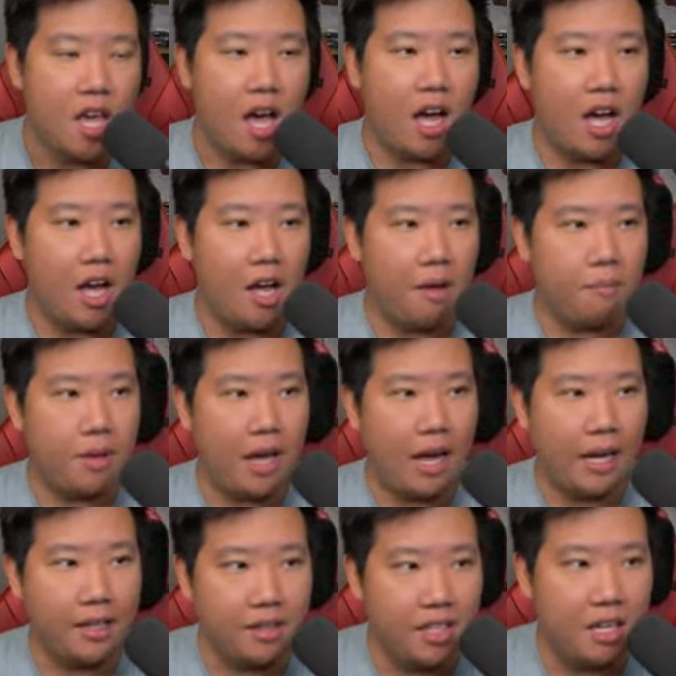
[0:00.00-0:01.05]

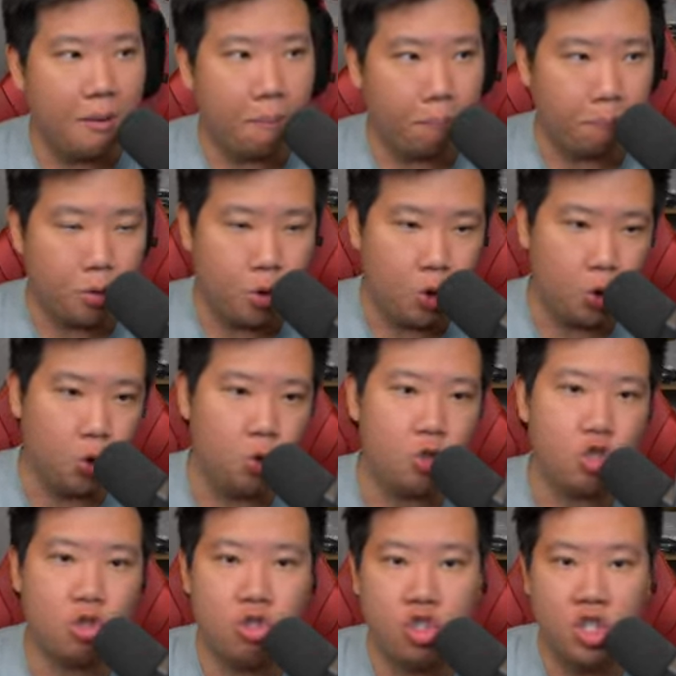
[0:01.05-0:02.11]
I think you
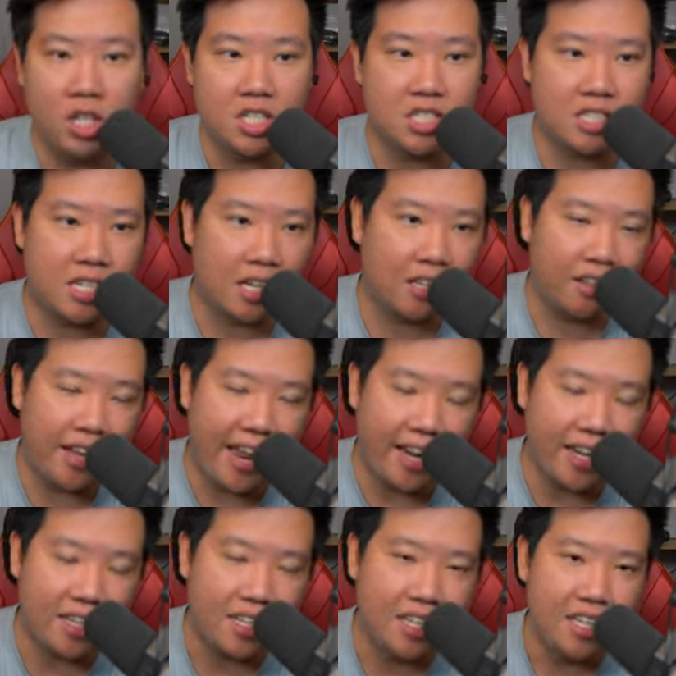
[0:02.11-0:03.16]
should just
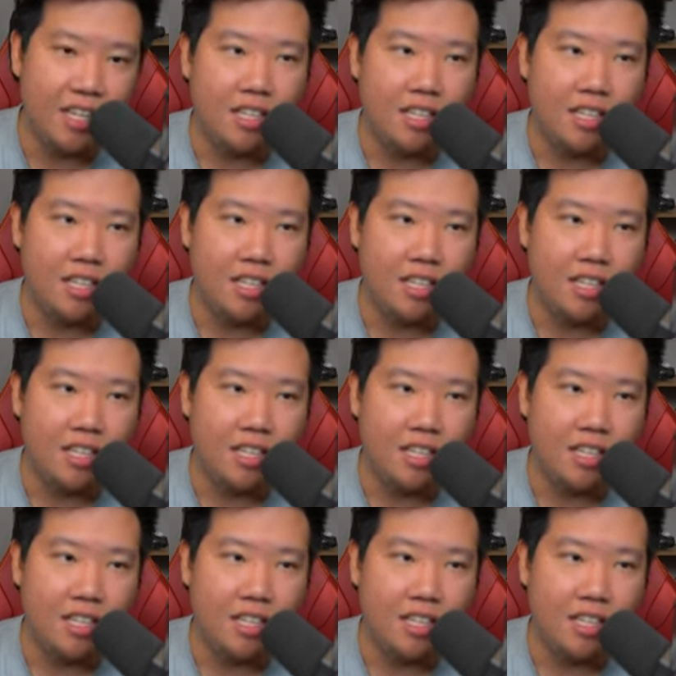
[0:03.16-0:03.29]
select